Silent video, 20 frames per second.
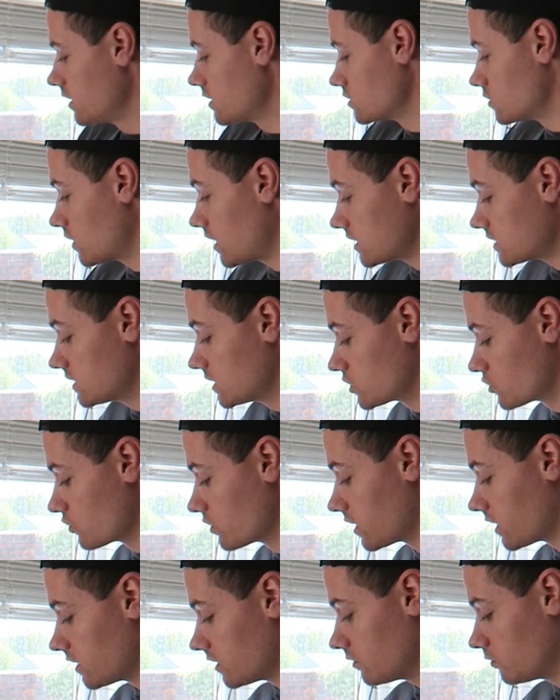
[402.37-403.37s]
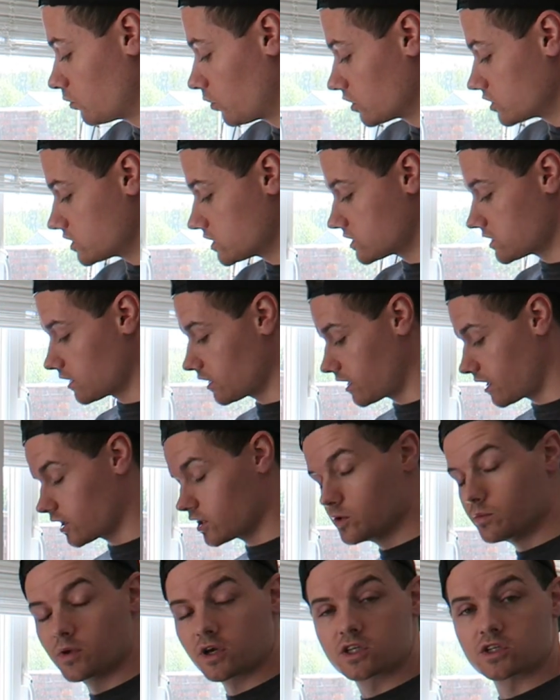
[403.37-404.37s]
So that's literally it, and once it's done
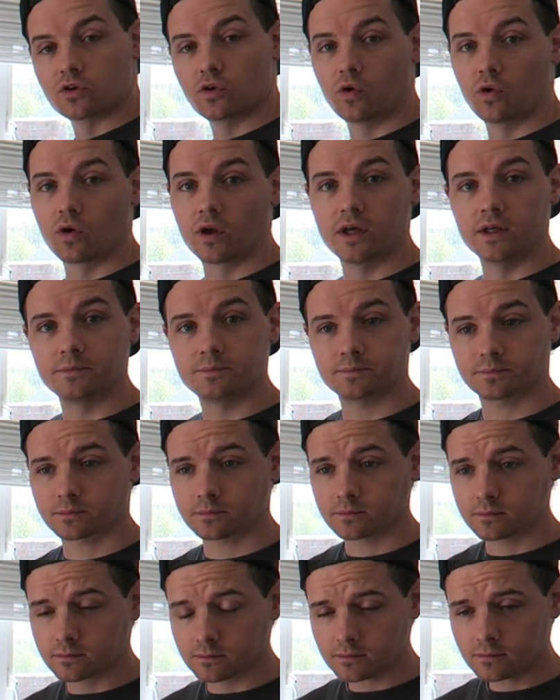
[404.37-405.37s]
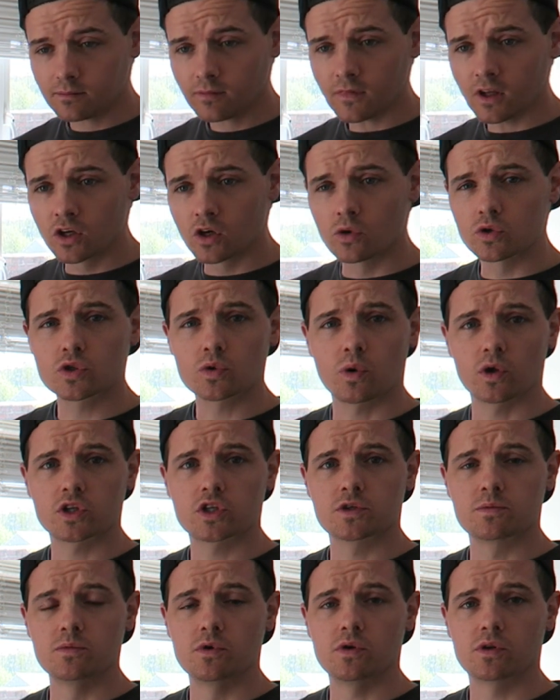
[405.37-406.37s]
that, you mix it all in. It goes
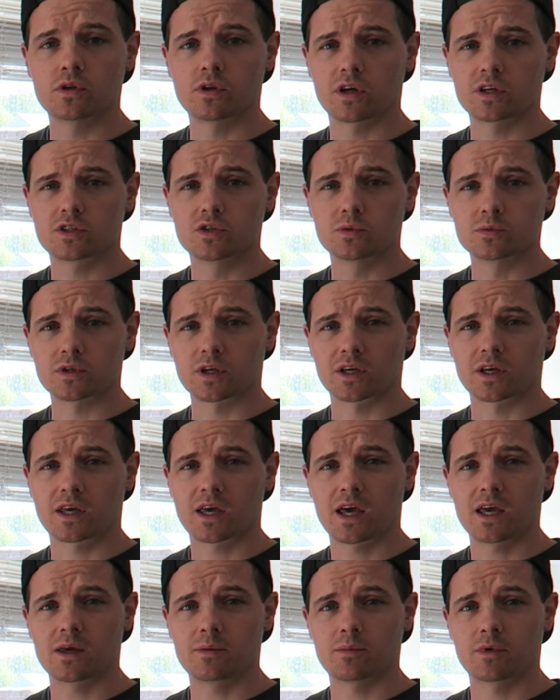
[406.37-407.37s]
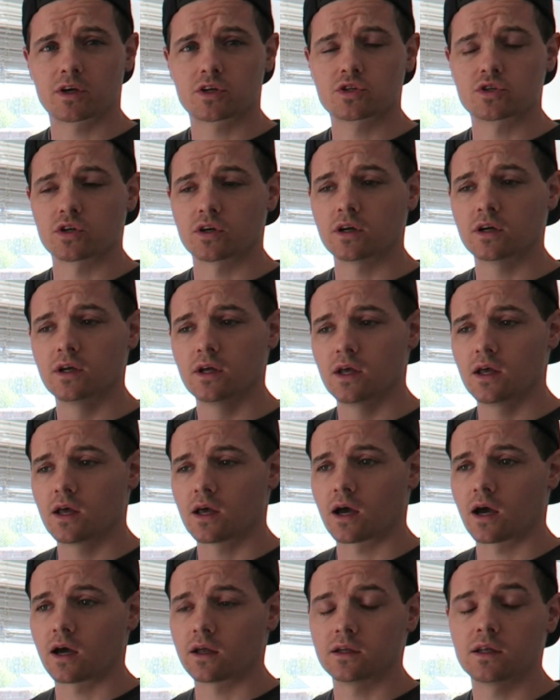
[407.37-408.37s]
quite smooth and nice, it's almost like a cake mixture,
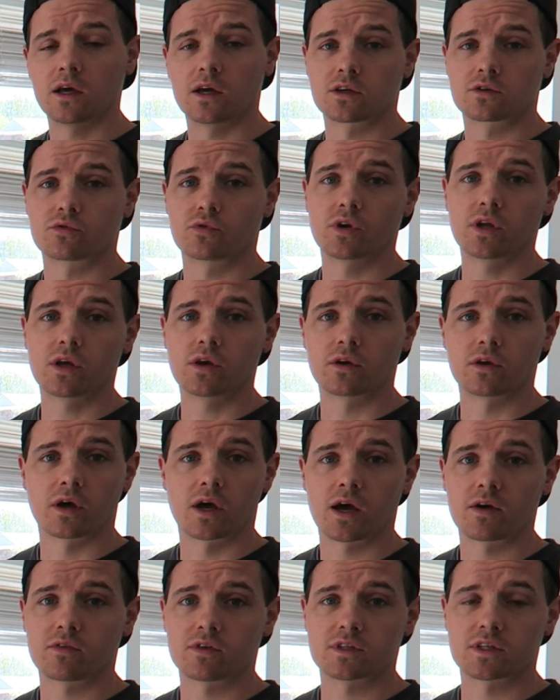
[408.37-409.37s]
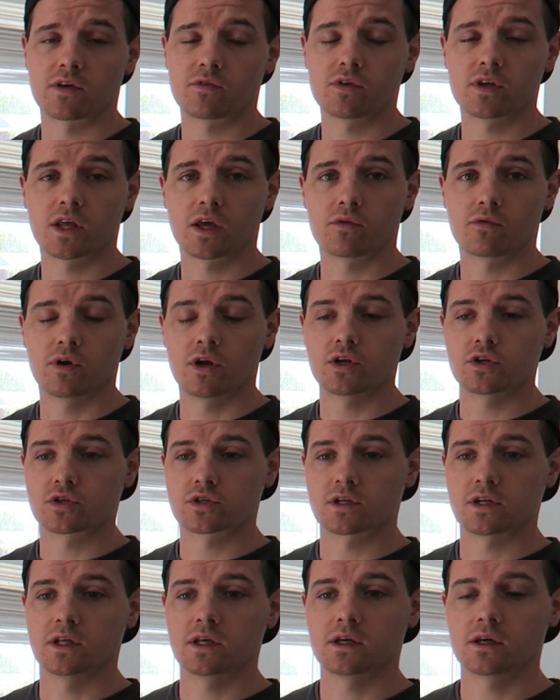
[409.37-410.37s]
and yeah, it's really good. I have this every day
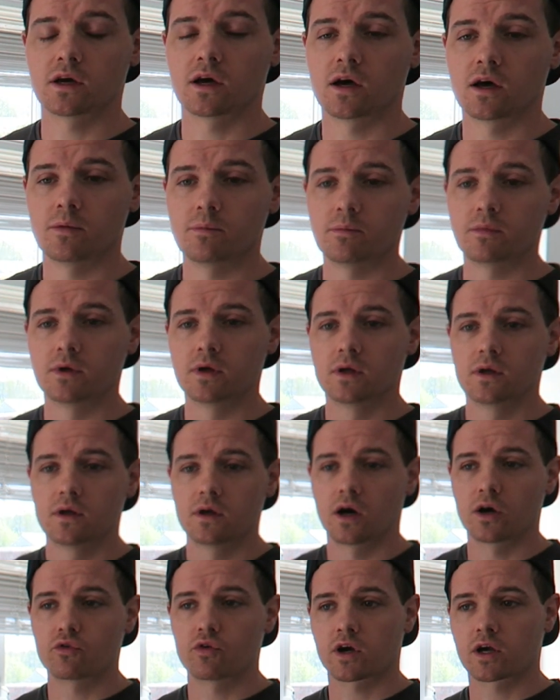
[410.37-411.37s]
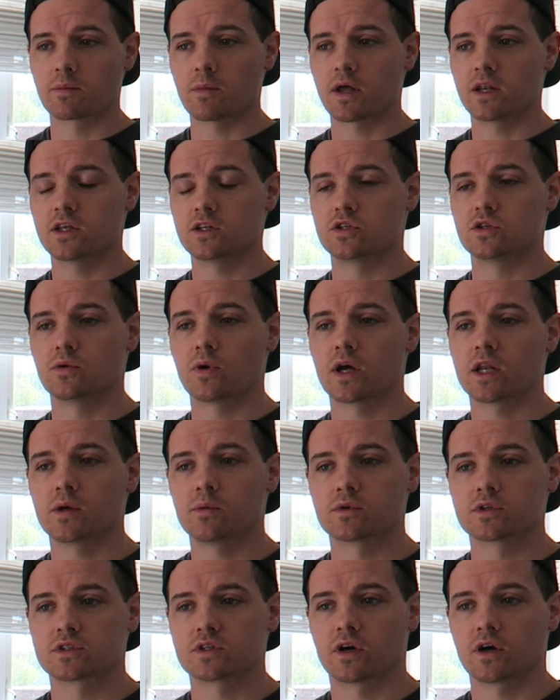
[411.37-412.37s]
religiously. I'd recommend it to
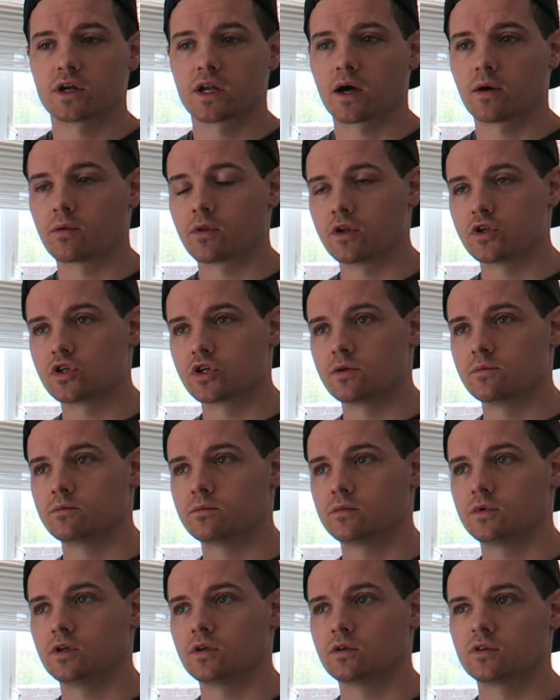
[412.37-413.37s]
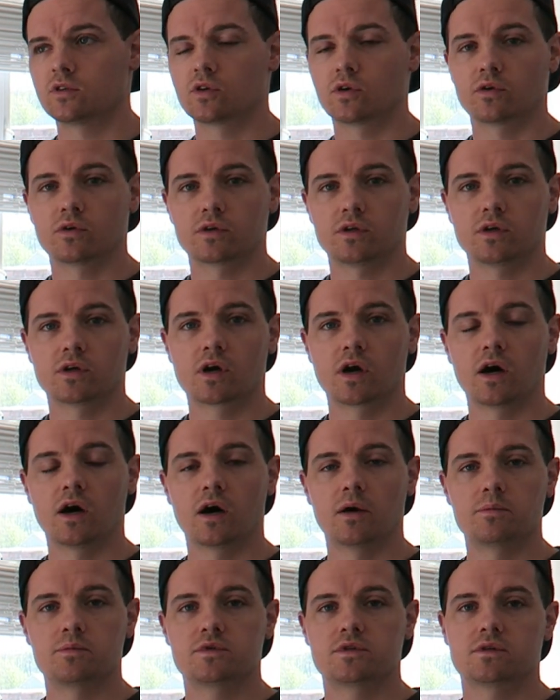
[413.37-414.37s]
anyone starting out with the gym. You've got your
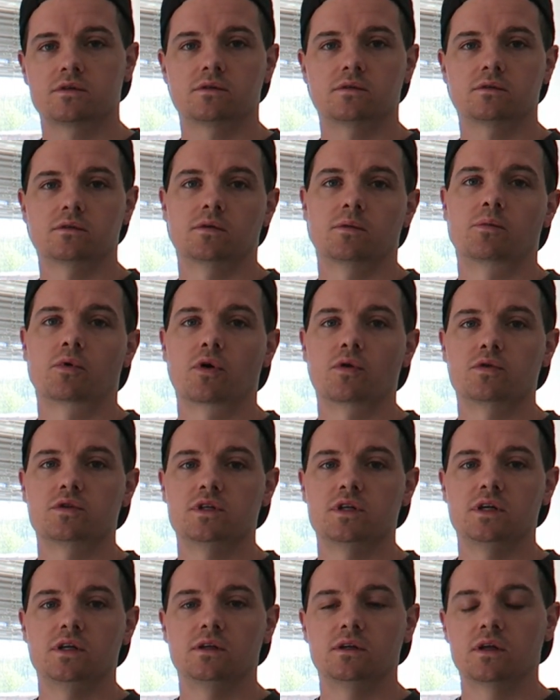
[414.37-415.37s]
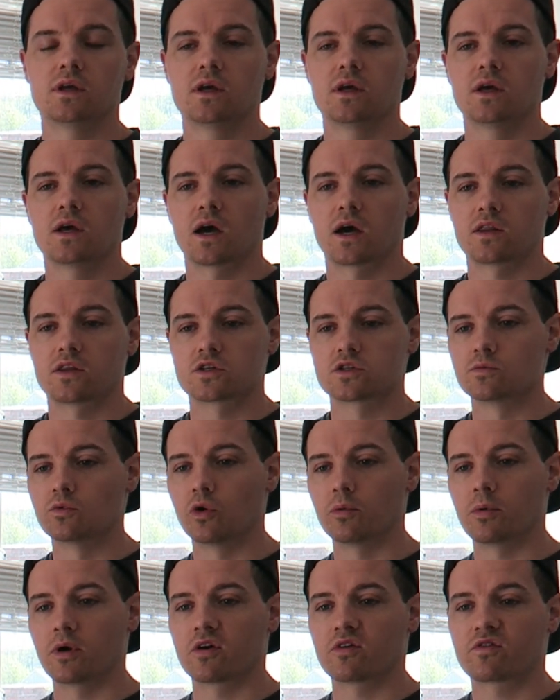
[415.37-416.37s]
carbs, your protein, and a
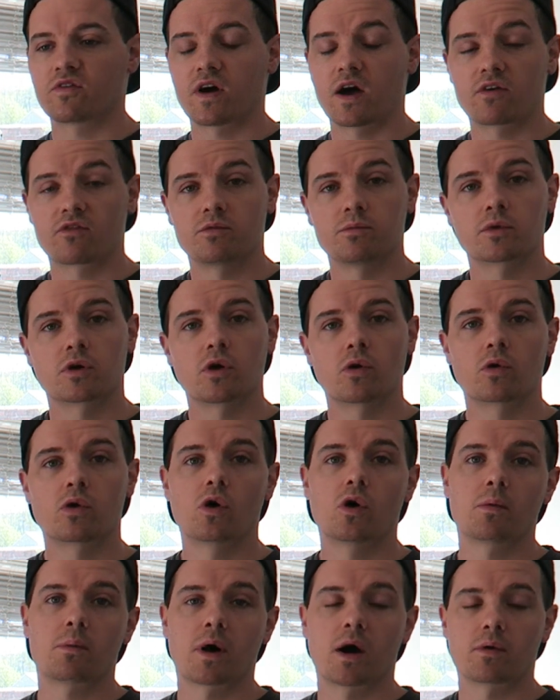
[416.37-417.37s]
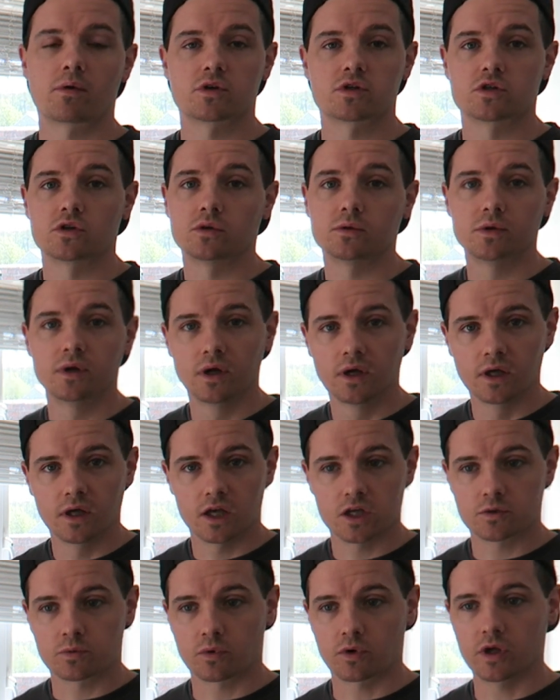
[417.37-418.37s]
small bit of fat from the cocoa powder, so
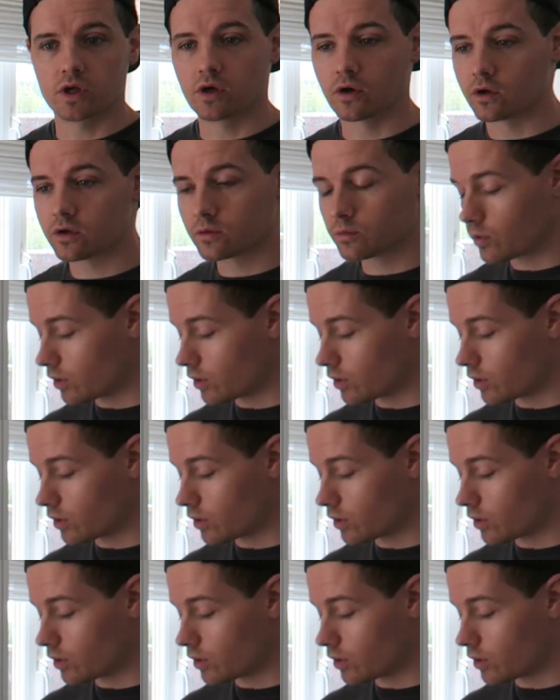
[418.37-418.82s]
it's pretty good.